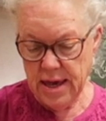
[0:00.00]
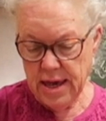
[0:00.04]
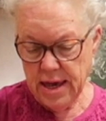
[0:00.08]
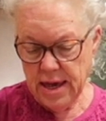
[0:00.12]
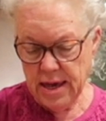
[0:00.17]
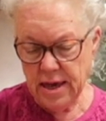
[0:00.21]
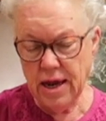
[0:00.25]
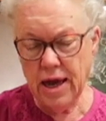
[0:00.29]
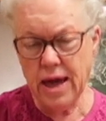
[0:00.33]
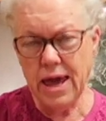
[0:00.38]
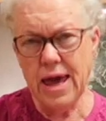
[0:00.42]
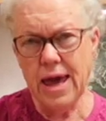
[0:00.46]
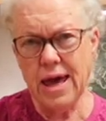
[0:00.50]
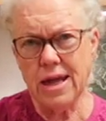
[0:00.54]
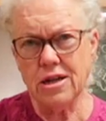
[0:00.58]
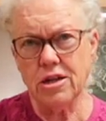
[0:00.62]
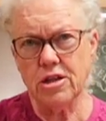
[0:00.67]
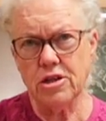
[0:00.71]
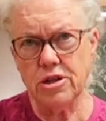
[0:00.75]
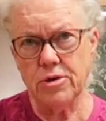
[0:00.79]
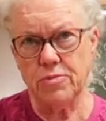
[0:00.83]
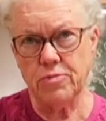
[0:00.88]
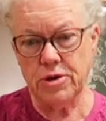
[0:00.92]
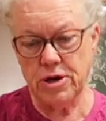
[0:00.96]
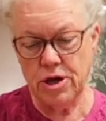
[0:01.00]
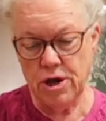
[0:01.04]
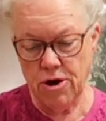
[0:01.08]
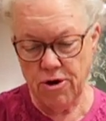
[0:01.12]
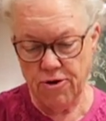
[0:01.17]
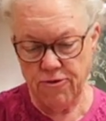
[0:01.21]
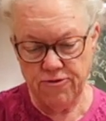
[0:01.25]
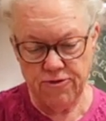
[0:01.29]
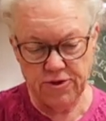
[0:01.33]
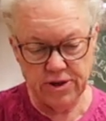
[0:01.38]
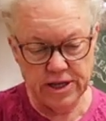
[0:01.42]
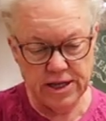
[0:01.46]
And I handle them
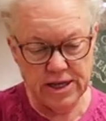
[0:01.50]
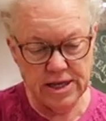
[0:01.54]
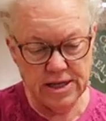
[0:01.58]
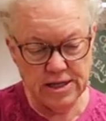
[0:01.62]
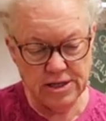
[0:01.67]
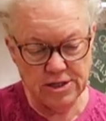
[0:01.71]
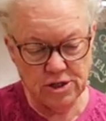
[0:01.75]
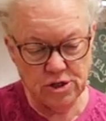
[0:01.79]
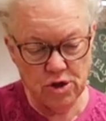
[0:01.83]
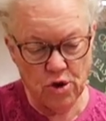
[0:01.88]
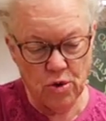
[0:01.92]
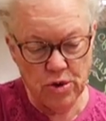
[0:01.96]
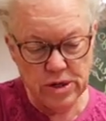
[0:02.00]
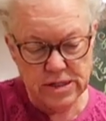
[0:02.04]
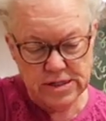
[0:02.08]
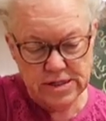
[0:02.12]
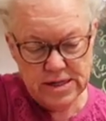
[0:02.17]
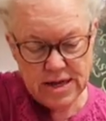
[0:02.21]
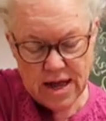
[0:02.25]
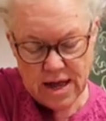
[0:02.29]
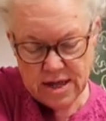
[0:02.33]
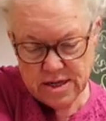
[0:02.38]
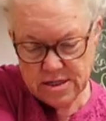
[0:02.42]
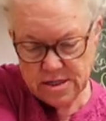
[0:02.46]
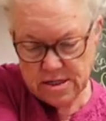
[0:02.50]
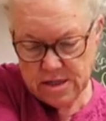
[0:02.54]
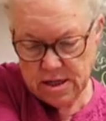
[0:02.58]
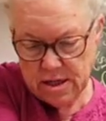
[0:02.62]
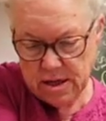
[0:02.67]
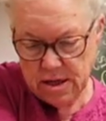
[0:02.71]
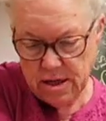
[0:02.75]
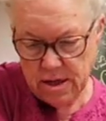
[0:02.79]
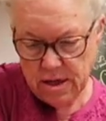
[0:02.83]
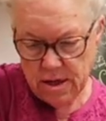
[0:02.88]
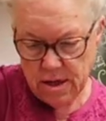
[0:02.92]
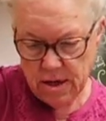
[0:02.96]
carefully so as not
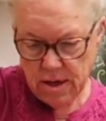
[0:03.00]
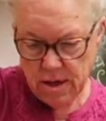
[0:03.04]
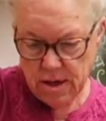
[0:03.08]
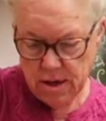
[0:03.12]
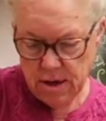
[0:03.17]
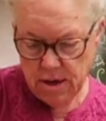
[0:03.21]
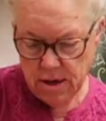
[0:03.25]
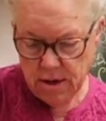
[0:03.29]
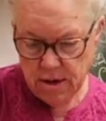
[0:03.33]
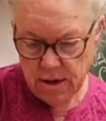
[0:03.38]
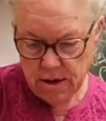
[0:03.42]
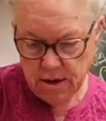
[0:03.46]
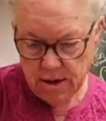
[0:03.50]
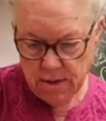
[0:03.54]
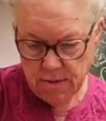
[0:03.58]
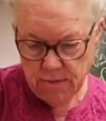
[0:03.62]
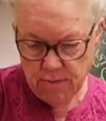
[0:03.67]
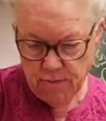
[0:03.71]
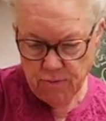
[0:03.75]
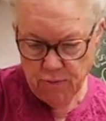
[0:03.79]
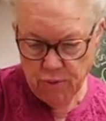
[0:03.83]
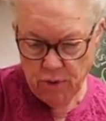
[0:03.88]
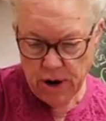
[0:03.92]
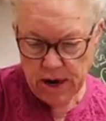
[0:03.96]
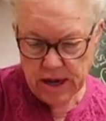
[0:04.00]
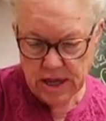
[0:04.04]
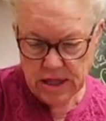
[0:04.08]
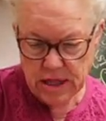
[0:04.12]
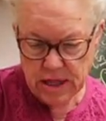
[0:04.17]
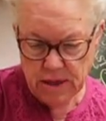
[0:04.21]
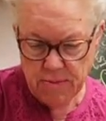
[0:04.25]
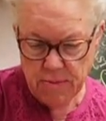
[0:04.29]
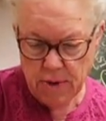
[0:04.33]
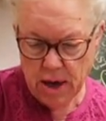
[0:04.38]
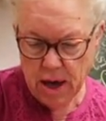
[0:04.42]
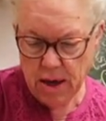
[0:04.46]
to break
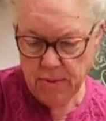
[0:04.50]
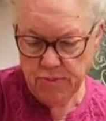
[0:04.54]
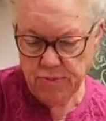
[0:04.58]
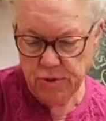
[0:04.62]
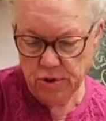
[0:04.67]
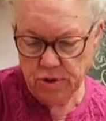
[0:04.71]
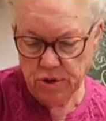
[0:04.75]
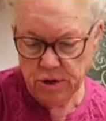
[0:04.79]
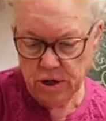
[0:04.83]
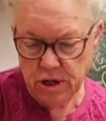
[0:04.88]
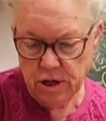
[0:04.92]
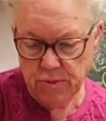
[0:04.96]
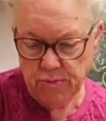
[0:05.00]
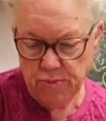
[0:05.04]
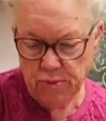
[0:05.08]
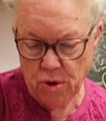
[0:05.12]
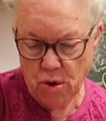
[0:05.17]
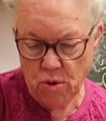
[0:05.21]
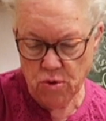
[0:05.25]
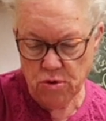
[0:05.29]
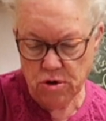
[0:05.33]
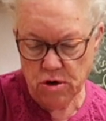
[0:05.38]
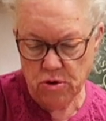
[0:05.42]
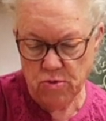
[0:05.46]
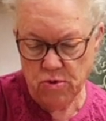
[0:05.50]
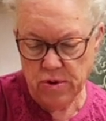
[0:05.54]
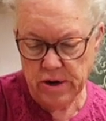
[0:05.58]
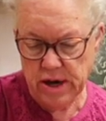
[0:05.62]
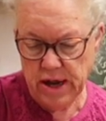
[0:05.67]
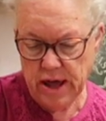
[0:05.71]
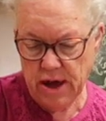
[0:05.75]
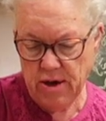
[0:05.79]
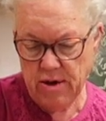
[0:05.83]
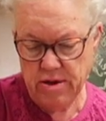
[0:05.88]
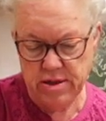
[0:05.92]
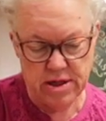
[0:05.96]
them up. You'll get a broken one
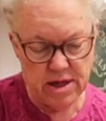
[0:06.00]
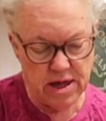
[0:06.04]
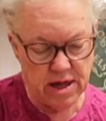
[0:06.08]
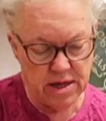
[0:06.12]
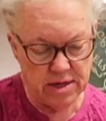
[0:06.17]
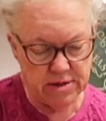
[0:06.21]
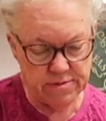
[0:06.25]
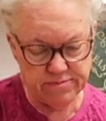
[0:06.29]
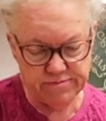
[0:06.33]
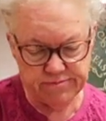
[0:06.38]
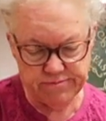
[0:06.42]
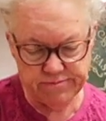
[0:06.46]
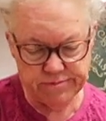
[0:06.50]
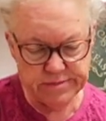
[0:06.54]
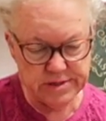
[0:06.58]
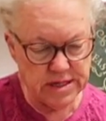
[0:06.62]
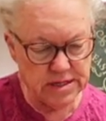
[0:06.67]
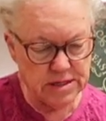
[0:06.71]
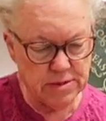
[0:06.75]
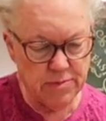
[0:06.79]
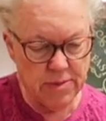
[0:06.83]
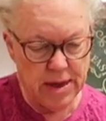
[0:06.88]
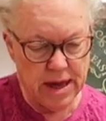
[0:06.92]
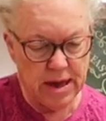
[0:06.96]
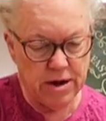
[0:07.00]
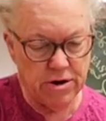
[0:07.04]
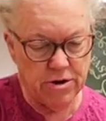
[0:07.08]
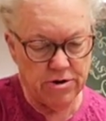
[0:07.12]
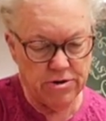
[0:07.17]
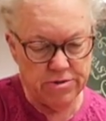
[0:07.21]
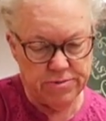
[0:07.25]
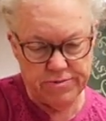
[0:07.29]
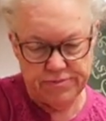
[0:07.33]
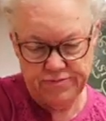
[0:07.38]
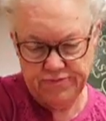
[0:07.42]
now and then. Doesn't matter.